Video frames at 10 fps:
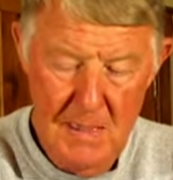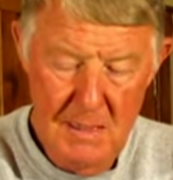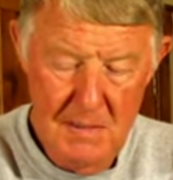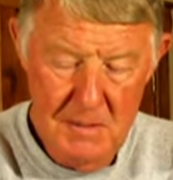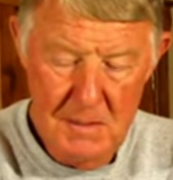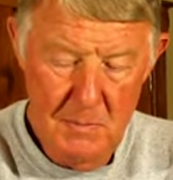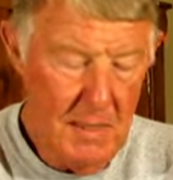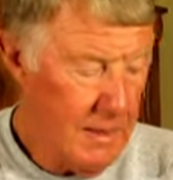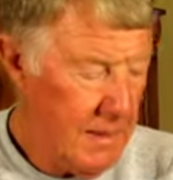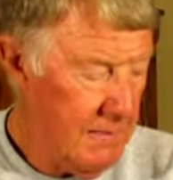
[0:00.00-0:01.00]
You just
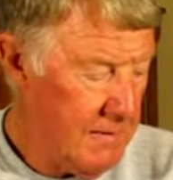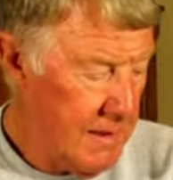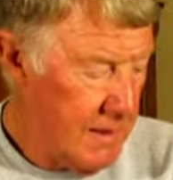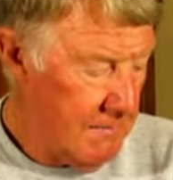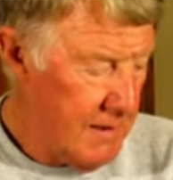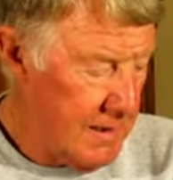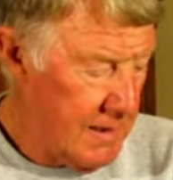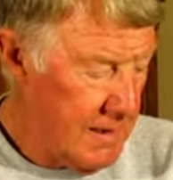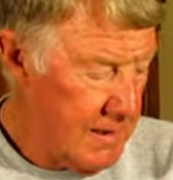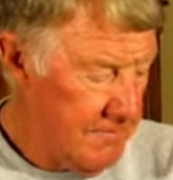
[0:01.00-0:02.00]
about have to have that.
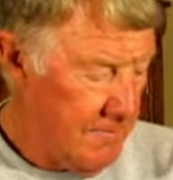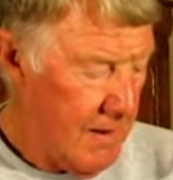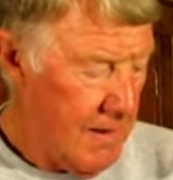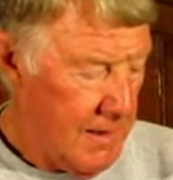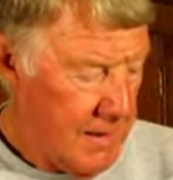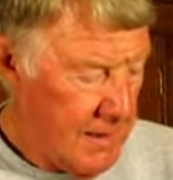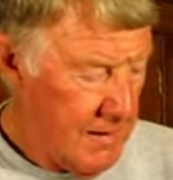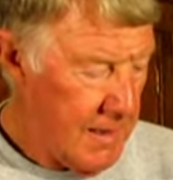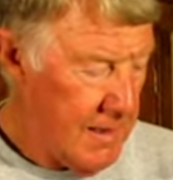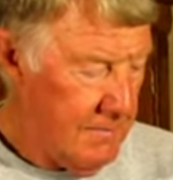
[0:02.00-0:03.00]

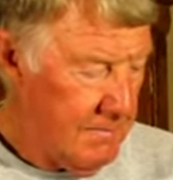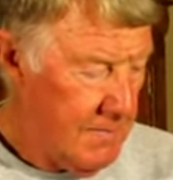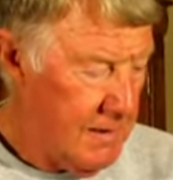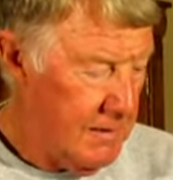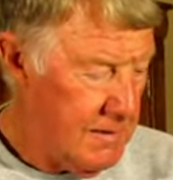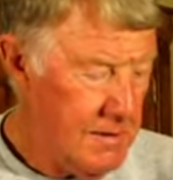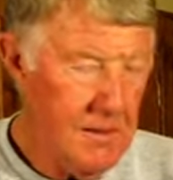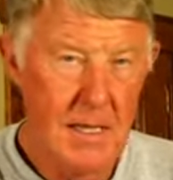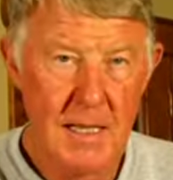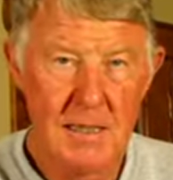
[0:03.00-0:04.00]
And then you can
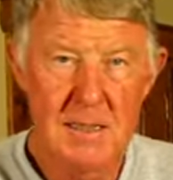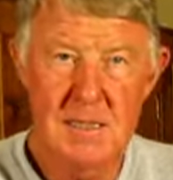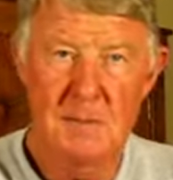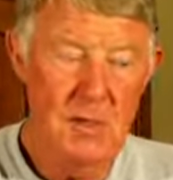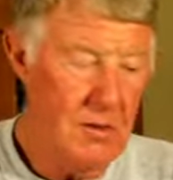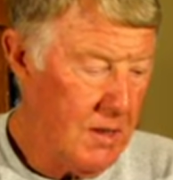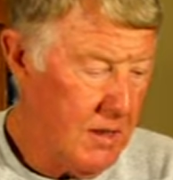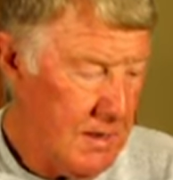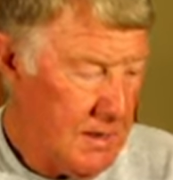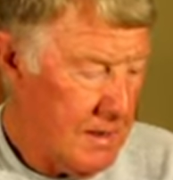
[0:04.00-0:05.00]
start adding some of your
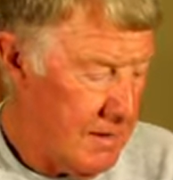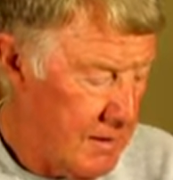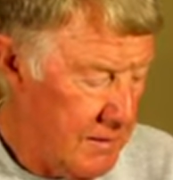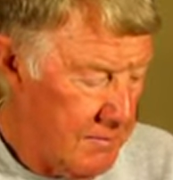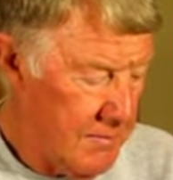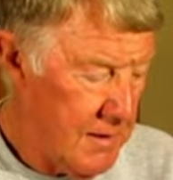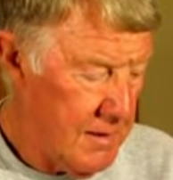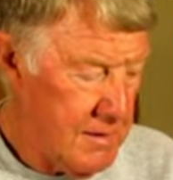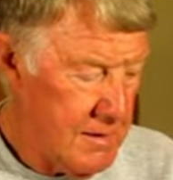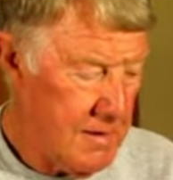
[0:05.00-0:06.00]
other
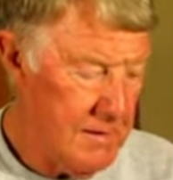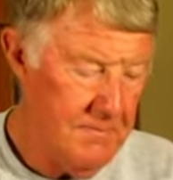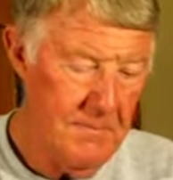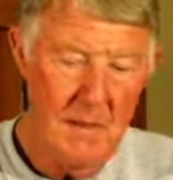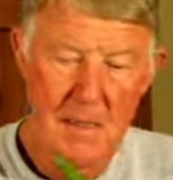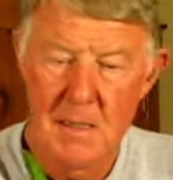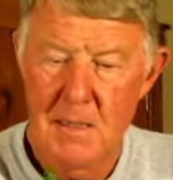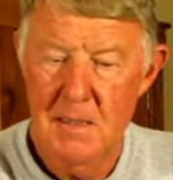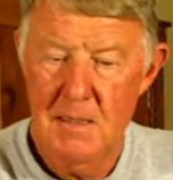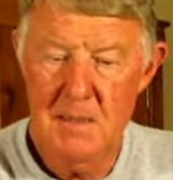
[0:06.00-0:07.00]
things.
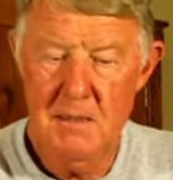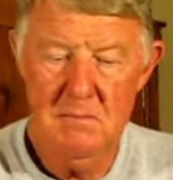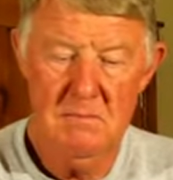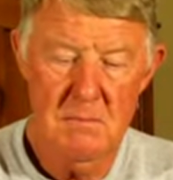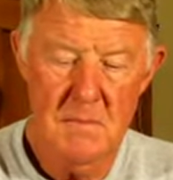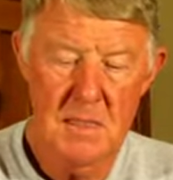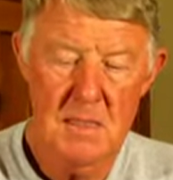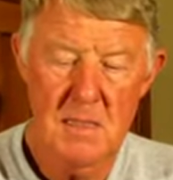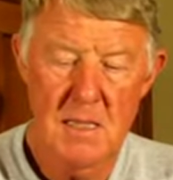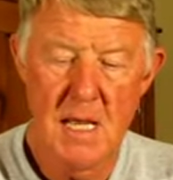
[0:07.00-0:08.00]

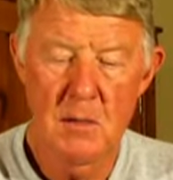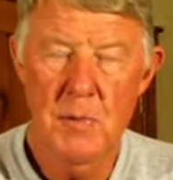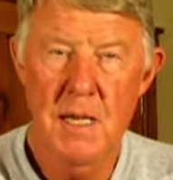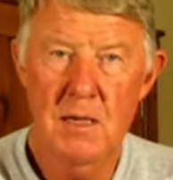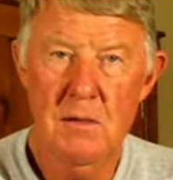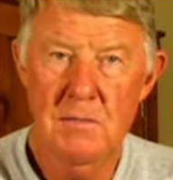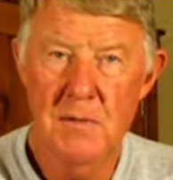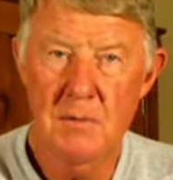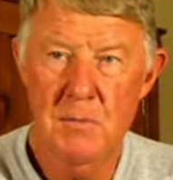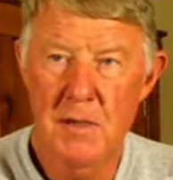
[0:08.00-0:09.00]
This
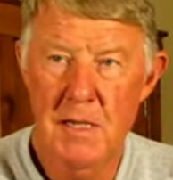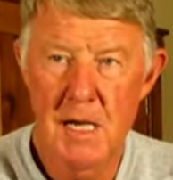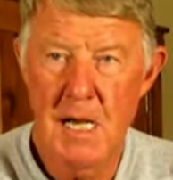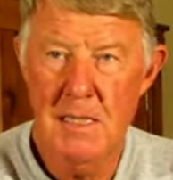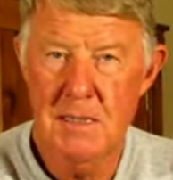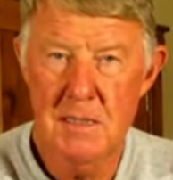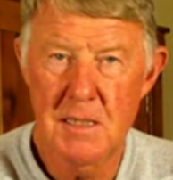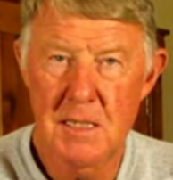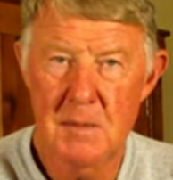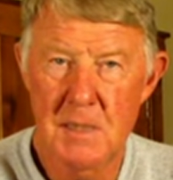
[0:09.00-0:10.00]
jalapeno, they're pretty hot, so
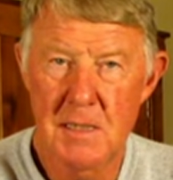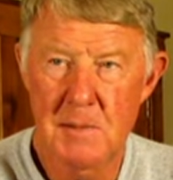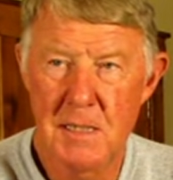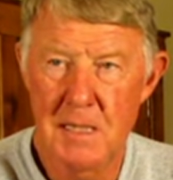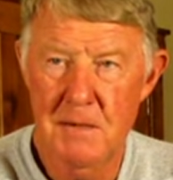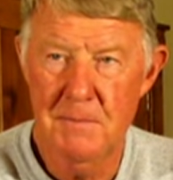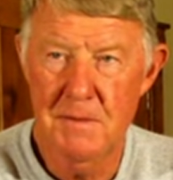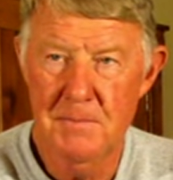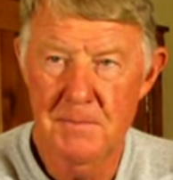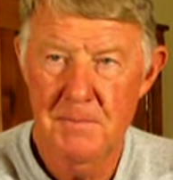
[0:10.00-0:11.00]
you got to be a little bit
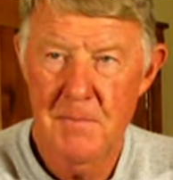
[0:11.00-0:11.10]
careful.